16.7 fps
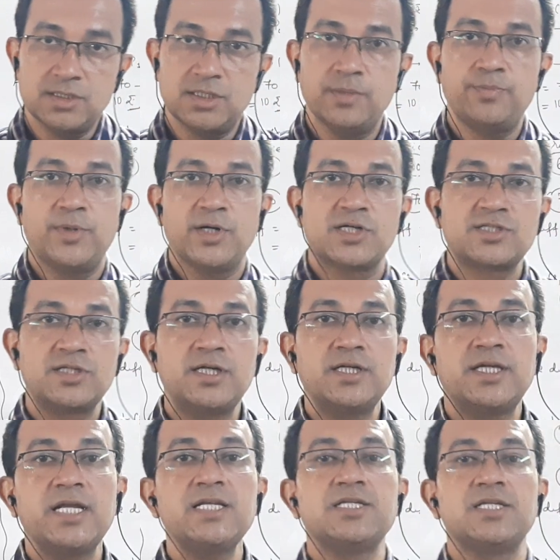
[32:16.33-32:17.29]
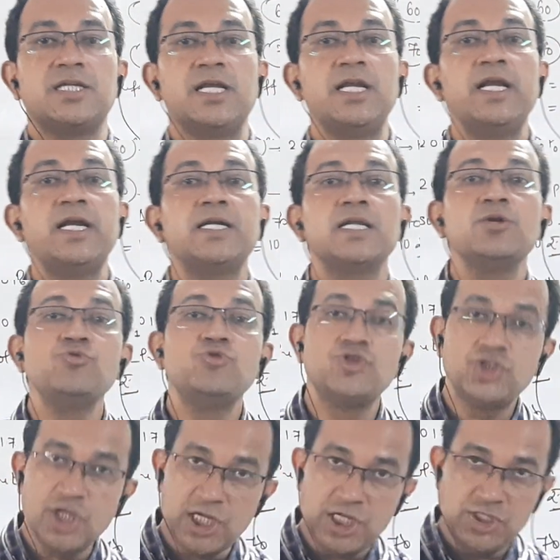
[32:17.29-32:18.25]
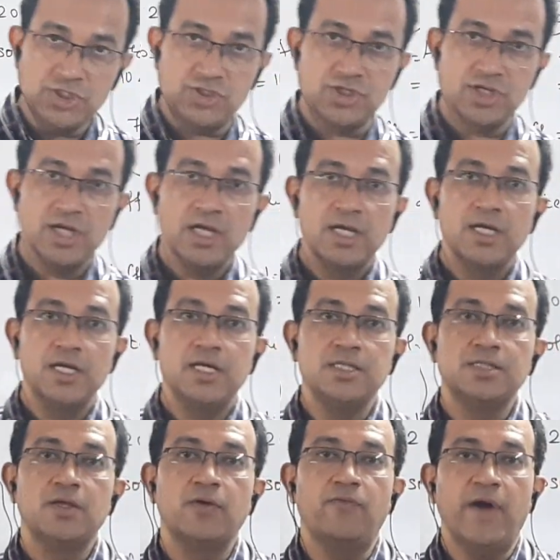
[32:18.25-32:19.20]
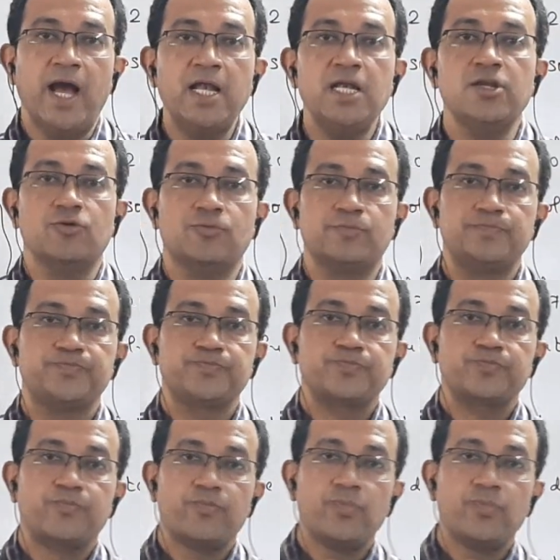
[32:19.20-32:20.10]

The percentage relative change in the value